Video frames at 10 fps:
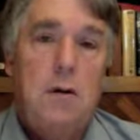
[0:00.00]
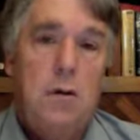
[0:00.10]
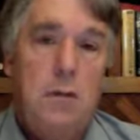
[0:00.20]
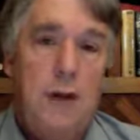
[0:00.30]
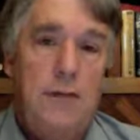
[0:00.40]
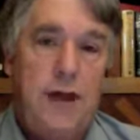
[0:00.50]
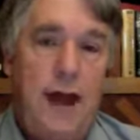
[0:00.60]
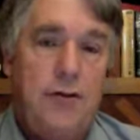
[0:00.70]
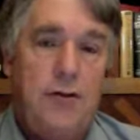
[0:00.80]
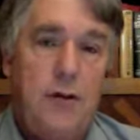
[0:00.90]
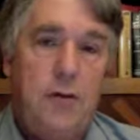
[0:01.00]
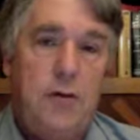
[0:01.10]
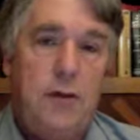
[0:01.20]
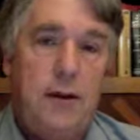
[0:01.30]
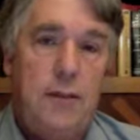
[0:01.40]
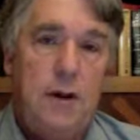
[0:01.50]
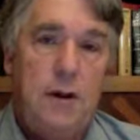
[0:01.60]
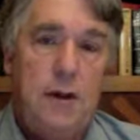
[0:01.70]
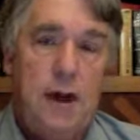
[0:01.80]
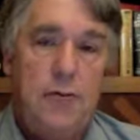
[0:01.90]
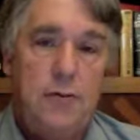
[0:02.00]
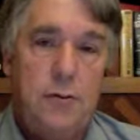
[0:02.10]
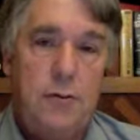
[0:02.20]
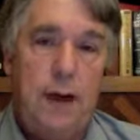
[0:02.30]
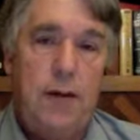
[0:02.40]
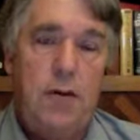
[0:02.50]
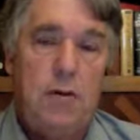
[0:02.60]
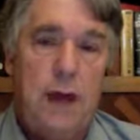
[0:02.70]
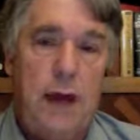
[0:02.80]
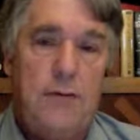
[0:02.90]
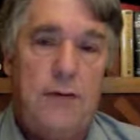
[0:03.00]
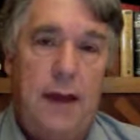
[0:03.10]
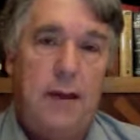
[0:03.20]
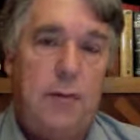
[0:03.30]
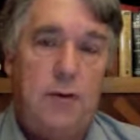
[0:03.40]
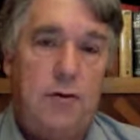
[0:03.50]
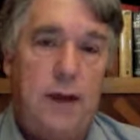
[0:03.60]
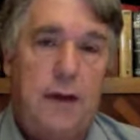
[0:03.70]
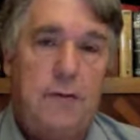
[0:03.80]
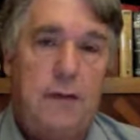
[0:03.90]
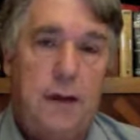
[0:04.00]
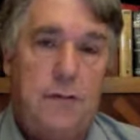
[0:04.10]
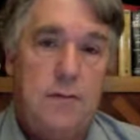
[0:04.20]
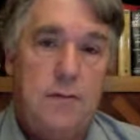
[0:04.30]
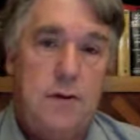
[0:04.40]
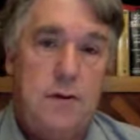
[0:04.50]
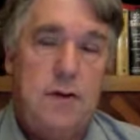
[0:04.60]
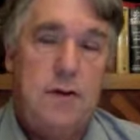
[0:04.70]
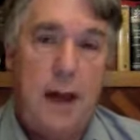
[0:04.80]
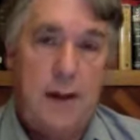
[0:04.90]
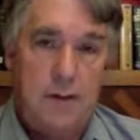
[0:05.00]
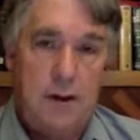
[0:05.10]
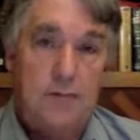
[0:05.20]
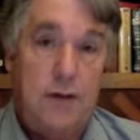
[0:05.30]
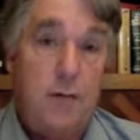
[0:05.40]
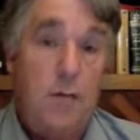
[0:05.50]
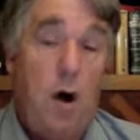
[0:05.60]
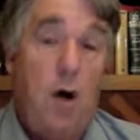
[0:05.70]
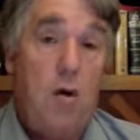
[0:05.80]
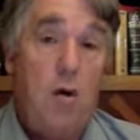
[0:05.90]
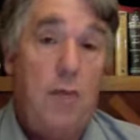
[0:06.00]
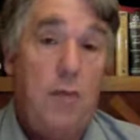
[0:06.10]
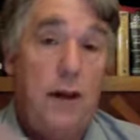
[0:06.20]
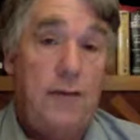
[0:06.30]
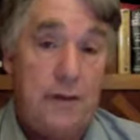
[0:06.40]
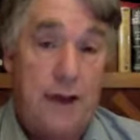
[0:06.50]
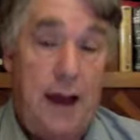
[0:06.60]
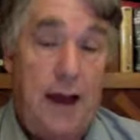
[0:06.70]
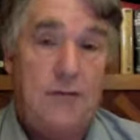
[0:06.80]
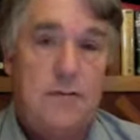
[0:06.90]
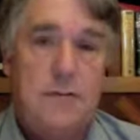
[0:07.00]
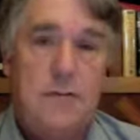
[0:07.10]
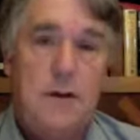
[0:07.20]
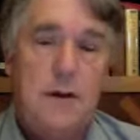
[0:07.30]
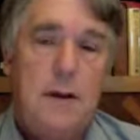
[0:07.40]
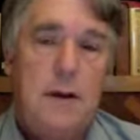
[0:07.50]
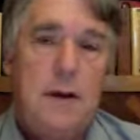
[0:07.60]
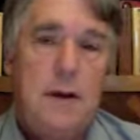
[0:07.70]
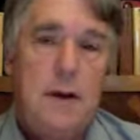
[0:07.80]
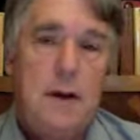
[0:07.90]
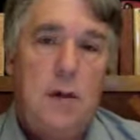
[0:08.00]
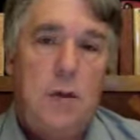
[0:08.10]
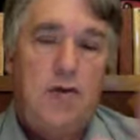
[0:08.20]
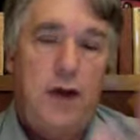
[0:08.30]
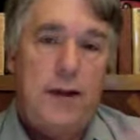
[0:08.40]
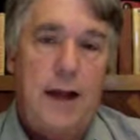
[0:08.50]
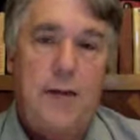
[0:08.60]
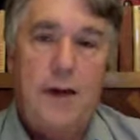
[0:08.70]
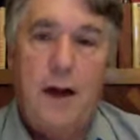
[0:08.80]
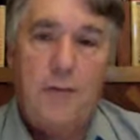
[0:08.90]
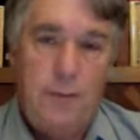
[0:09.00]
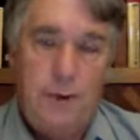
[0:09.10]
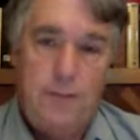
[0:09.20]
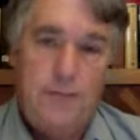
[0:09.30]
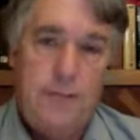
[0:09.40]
We have tax increase on the middle class through the payroll tax and the Bush tax cuts. tax cuts. They would all go up. We'd have a tax. We shut down the government.